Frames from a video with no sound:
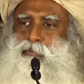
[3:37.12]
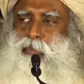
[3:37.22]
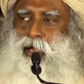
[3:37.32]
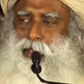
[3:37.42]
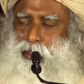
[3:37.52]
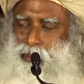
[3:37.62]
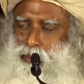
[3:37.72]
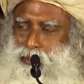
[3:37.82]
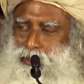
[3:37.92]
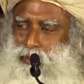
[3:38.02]

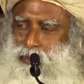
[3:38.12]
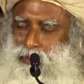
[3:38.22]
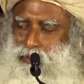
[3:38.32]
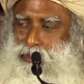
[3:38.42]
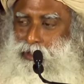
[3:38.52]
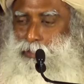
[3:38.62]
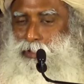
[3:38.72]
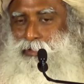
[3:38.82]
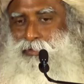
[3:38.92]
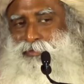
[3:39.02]
by
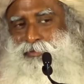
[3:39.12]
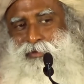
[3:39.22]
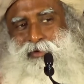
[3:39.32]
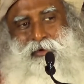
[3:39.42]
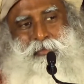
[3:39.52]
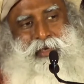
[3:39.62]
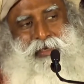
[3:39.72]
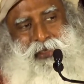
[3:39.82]
thermal or by